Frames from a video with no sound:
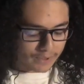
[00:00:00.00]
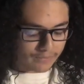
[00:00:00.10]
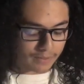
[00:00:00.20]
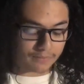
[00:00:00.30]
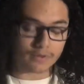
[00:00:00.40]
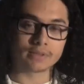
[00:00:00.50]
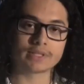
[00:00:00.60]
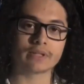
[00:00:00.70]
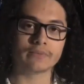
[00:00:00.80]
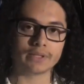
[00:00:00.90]
from phones to
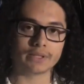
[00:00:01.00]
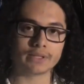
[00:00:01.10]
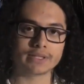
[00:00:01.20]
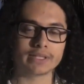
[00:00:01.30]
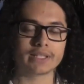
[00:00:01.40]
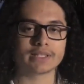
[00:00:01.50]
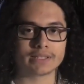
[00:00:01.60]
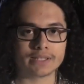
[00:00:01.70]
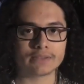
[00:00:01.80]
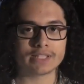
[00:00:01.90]
computers,
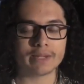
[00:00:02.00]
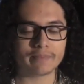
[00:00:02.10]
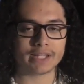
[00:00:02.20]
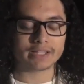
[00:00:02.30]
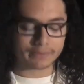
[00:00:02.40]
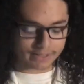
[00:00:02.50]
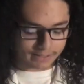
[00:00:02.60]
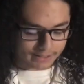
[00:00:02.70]
skill time management,